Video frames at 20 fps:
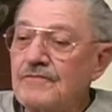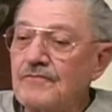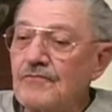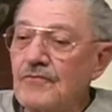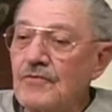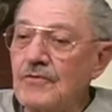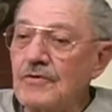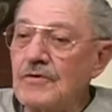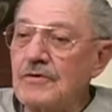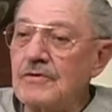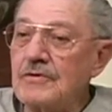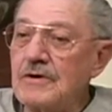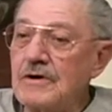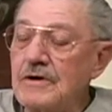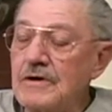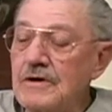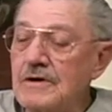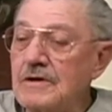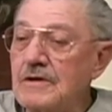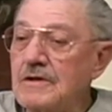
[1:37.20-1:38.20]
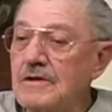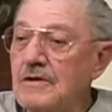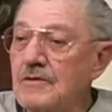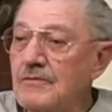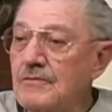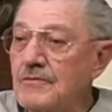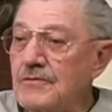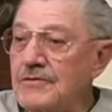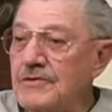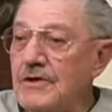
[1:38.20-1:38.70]
for
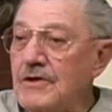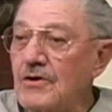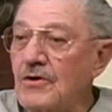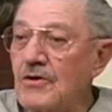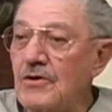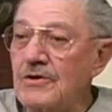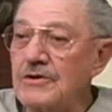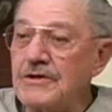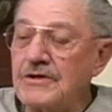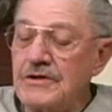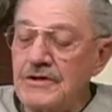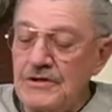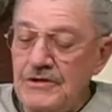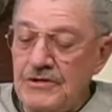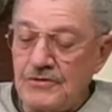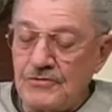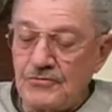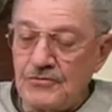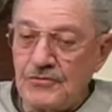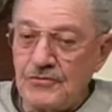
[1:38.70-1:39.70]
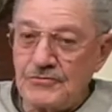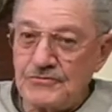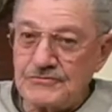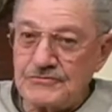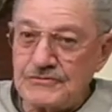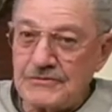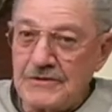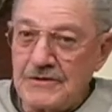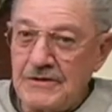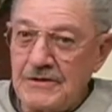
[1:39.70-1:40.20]
what they called a kiddie
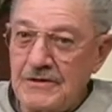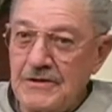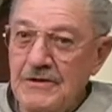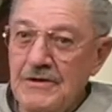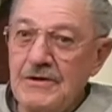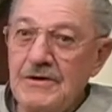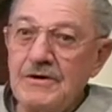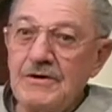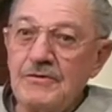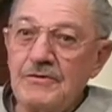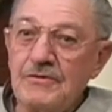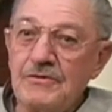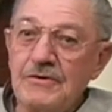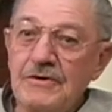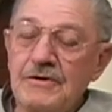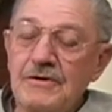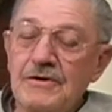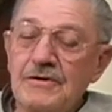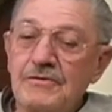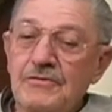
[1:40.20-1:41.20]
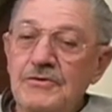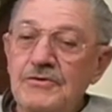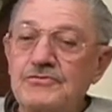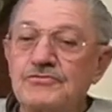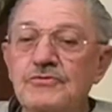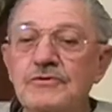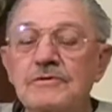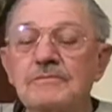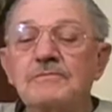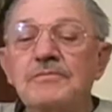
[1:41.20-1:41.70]
cruise, which
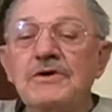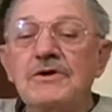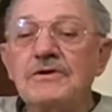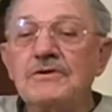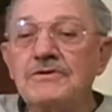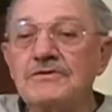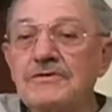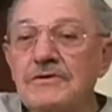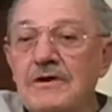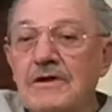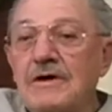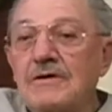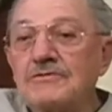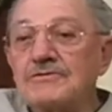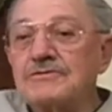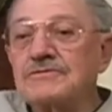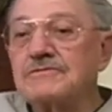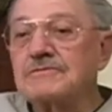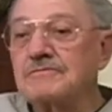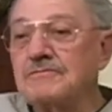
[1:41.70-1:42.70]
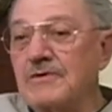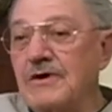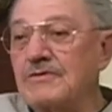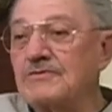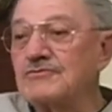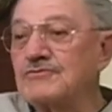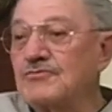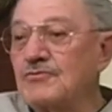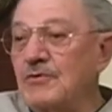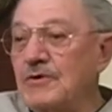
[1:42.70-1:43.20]
would be until I was
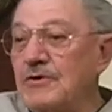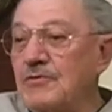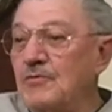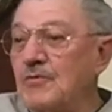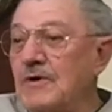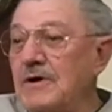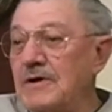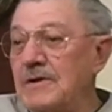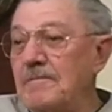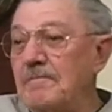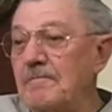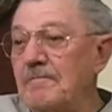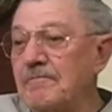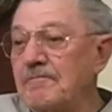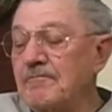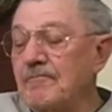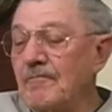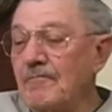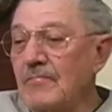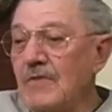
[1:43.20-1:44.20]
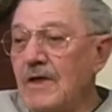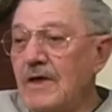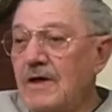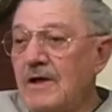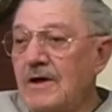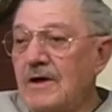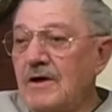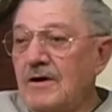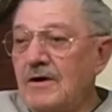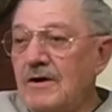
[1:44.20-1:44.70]
21.
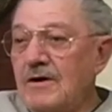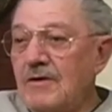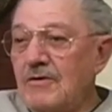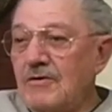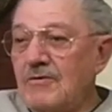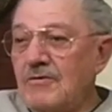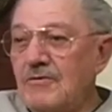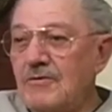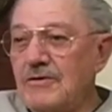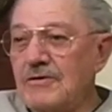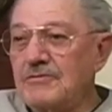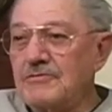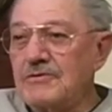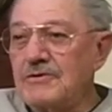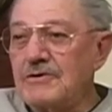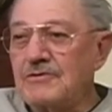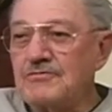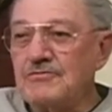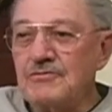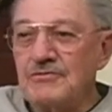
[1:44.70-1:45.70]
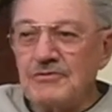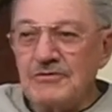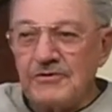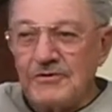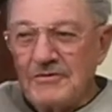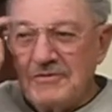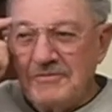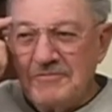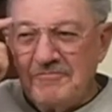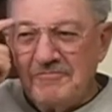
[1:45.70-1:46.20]
Well, the recruiter